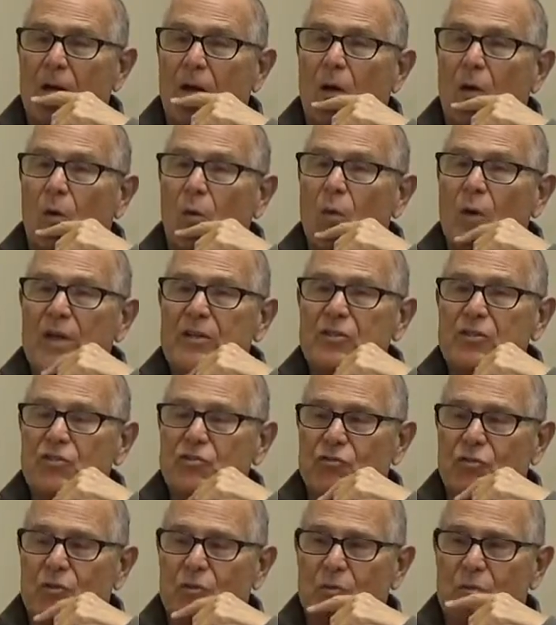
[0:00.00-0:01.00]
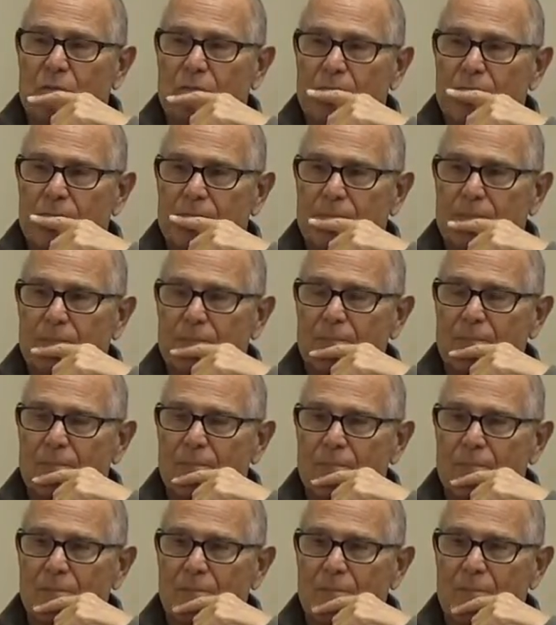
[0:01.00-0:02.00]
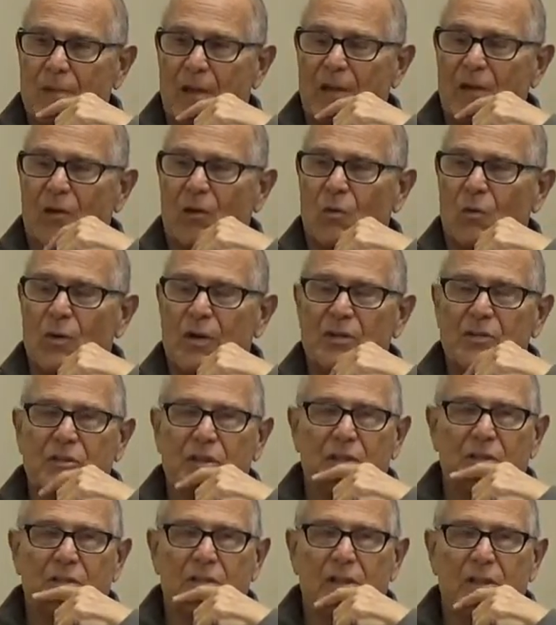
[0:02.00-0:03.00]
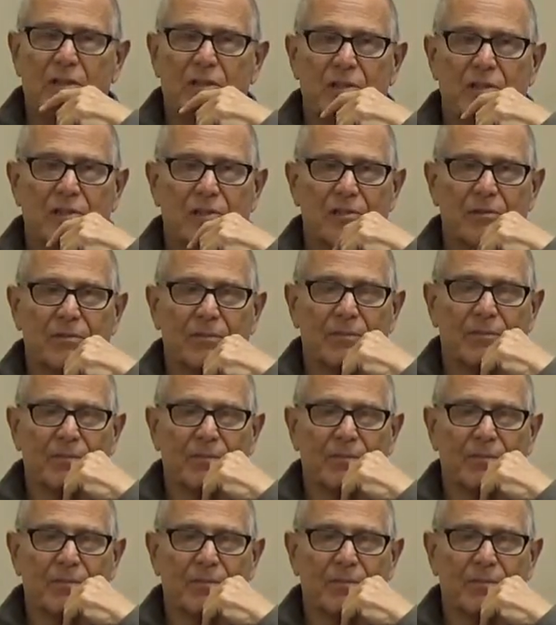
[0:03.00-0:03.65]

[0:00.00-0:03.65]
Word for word: Always true, and everybody always exists.